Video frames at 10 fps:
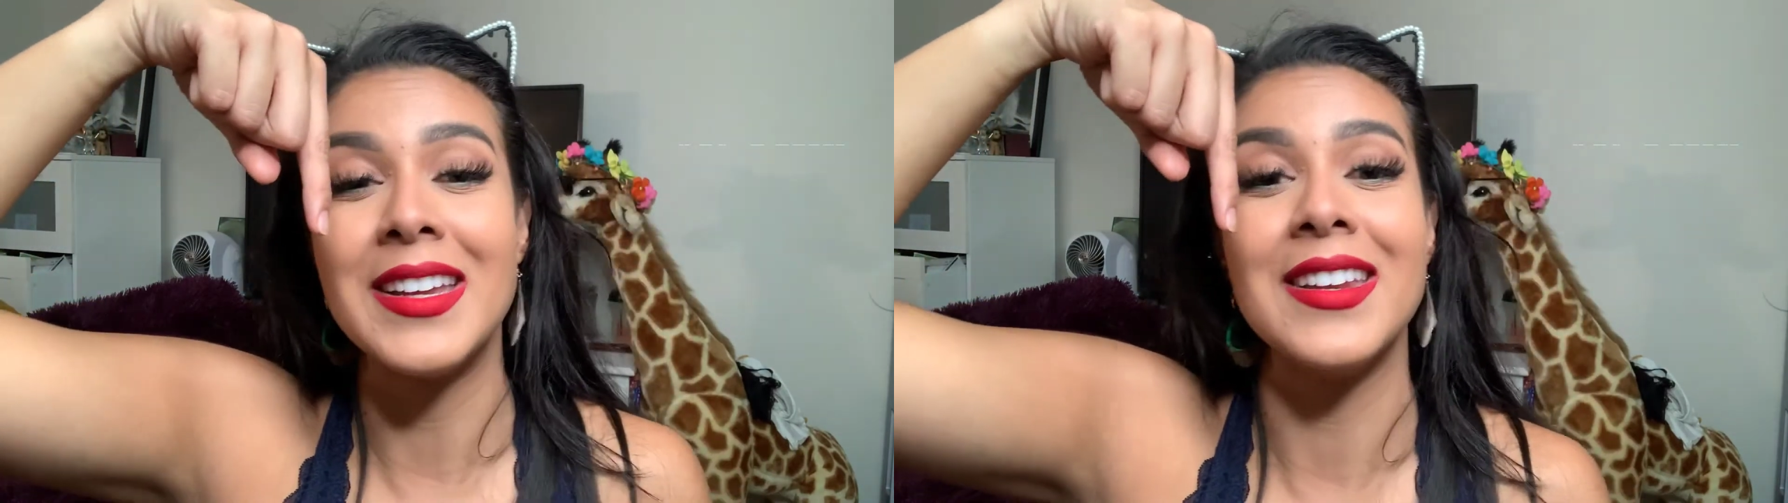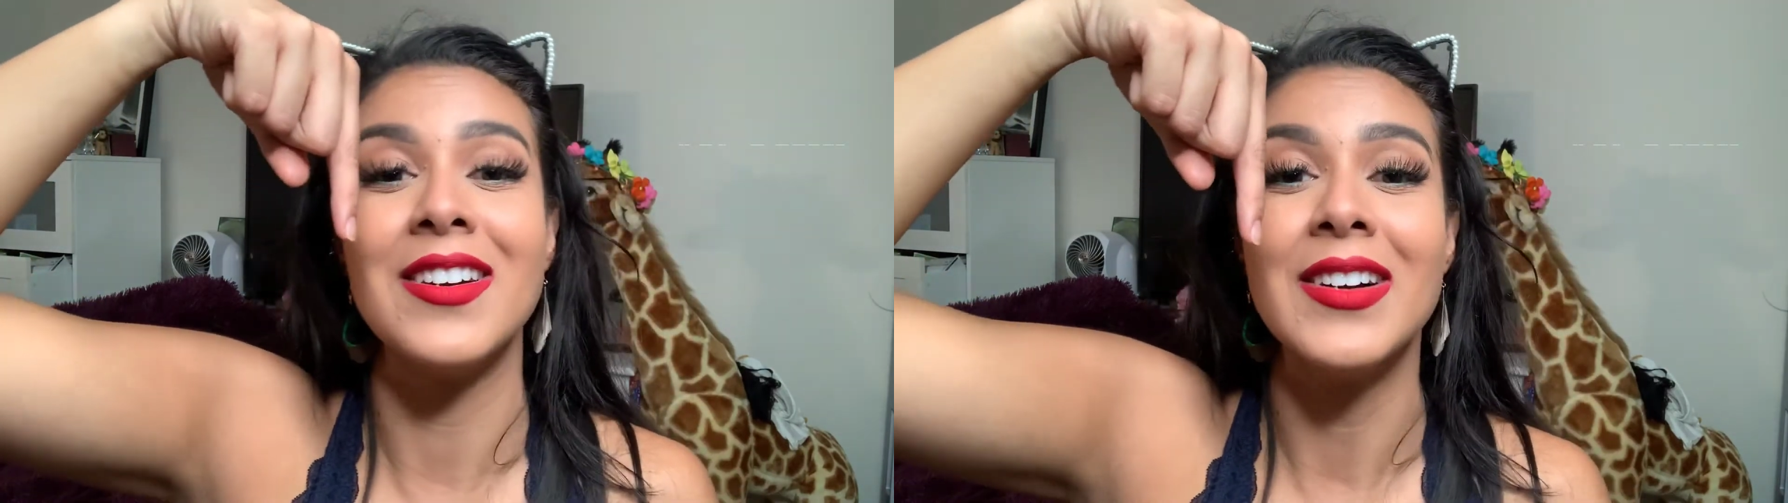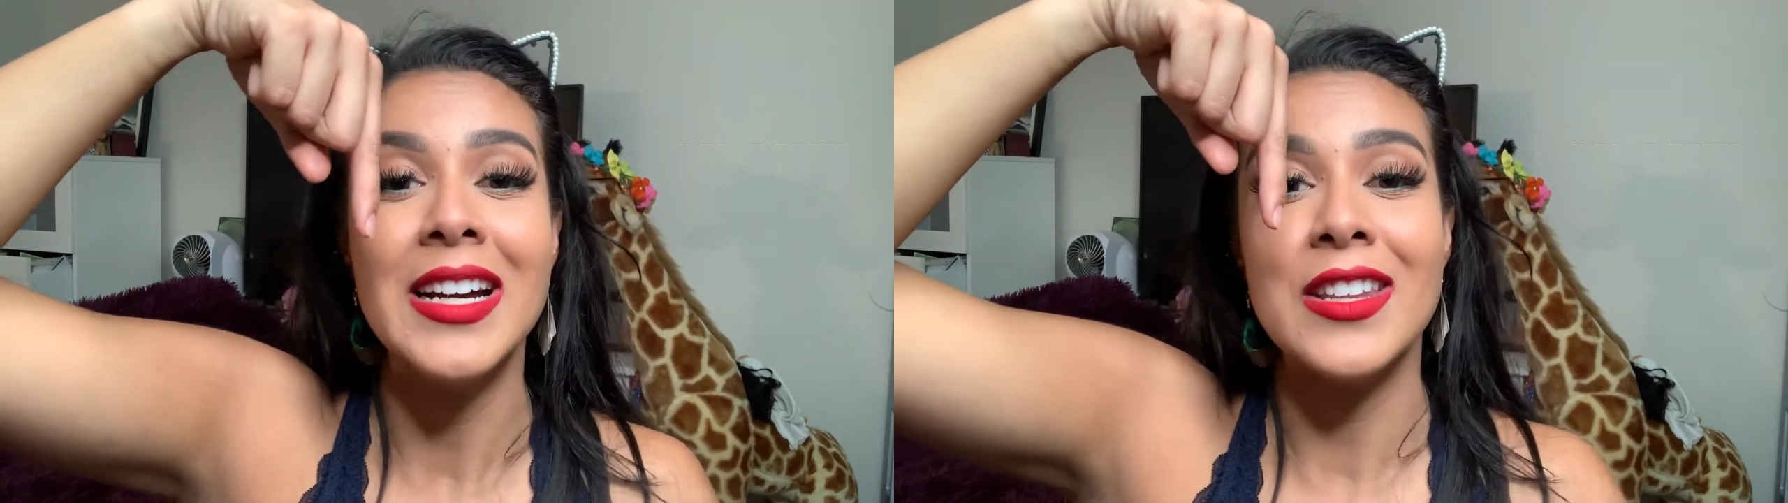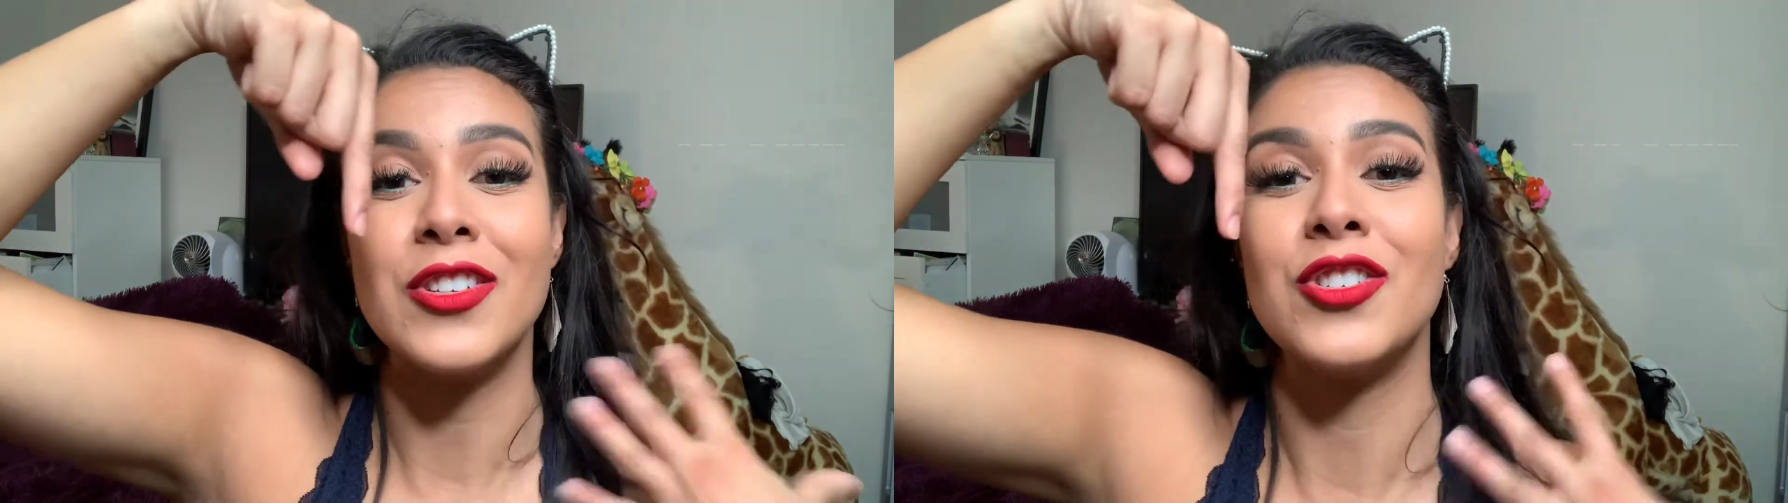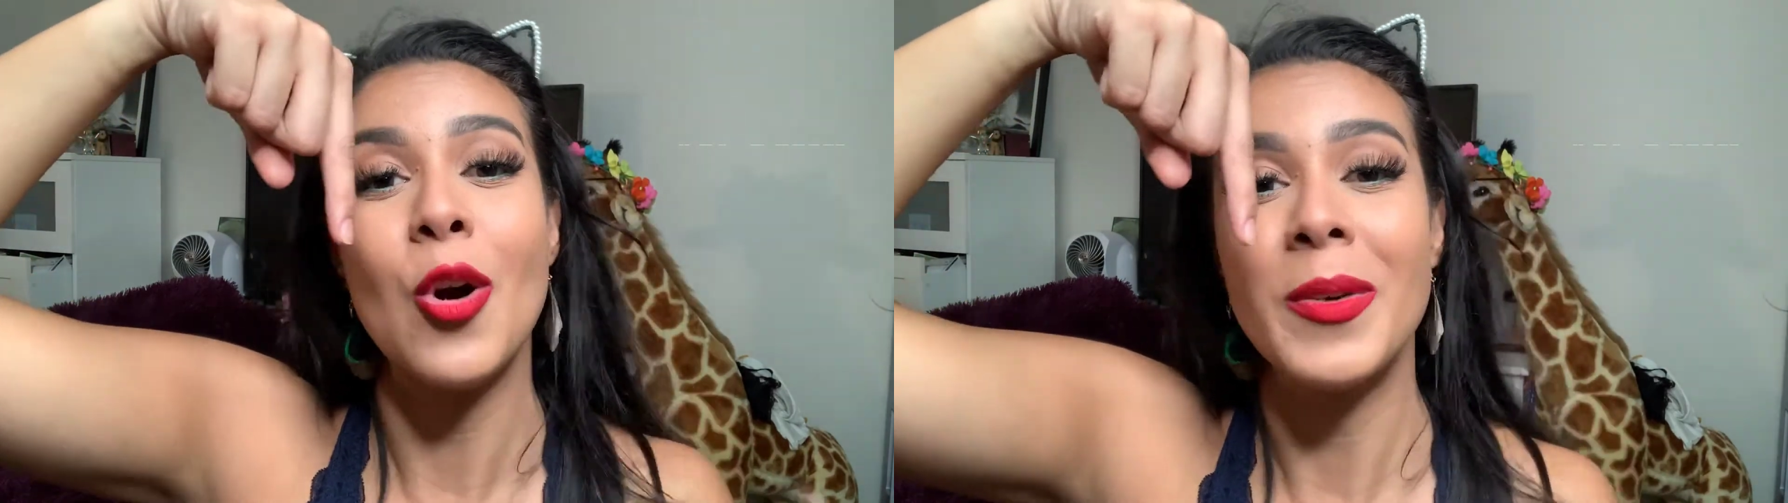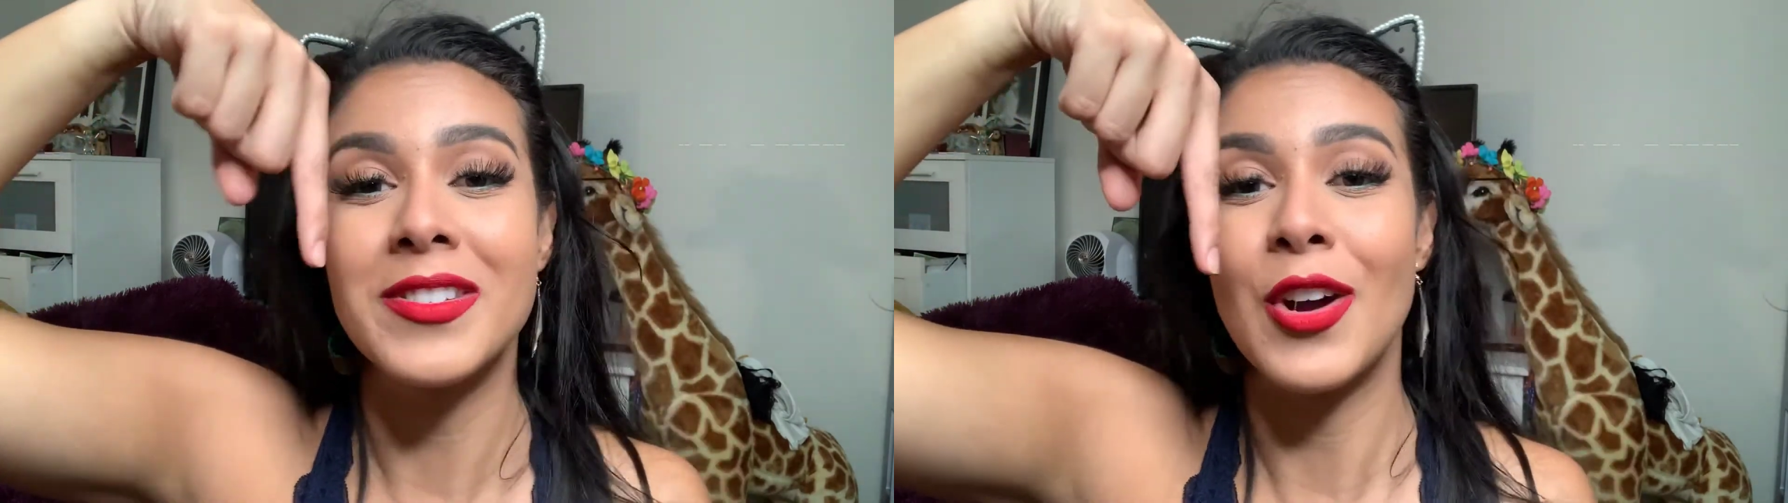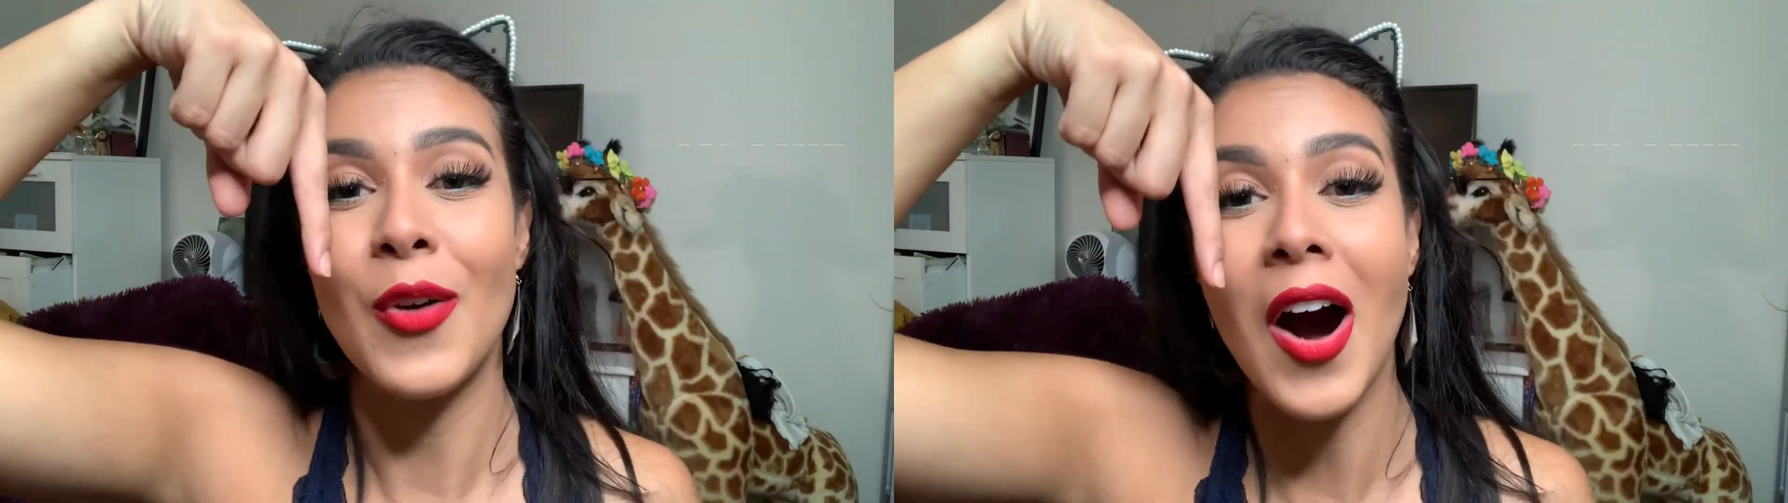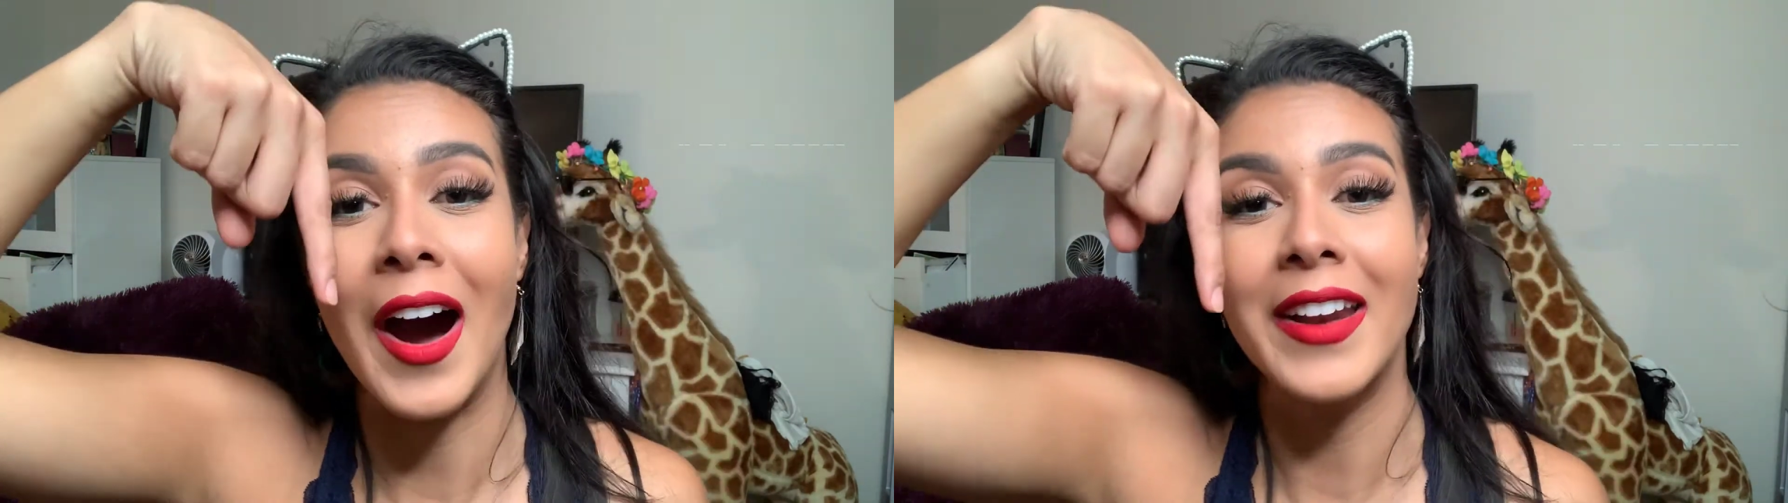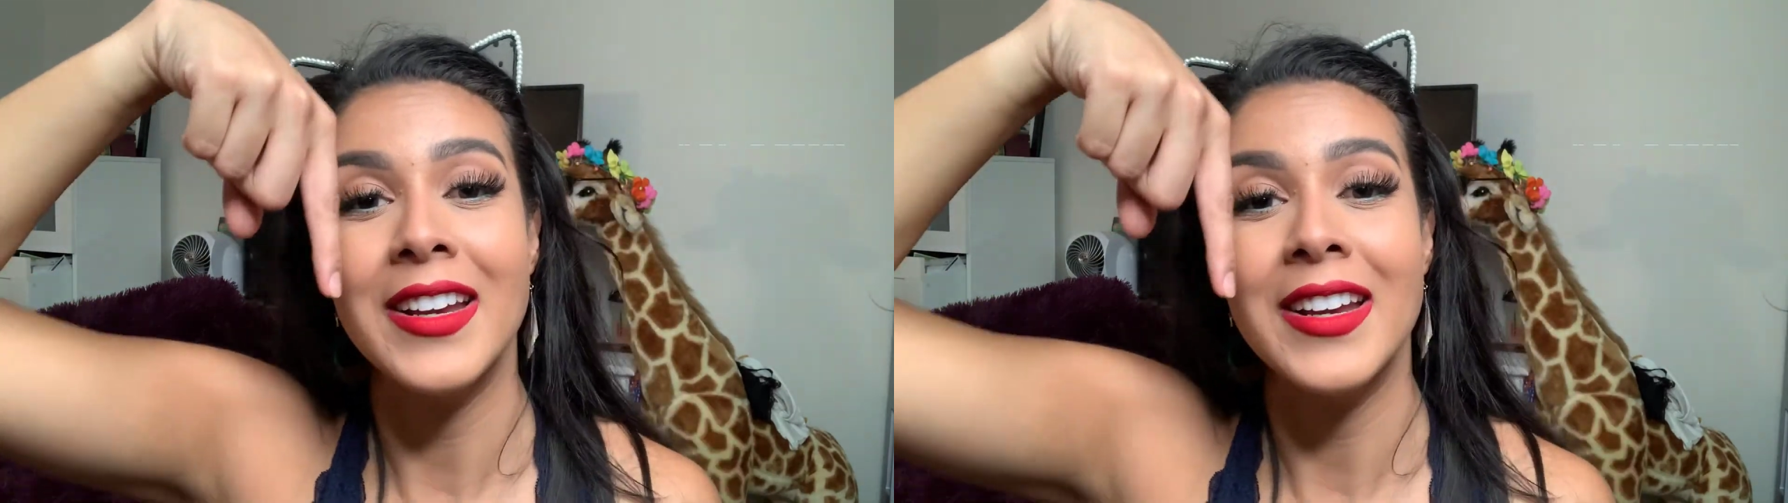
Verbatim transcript: you know, the show must go on.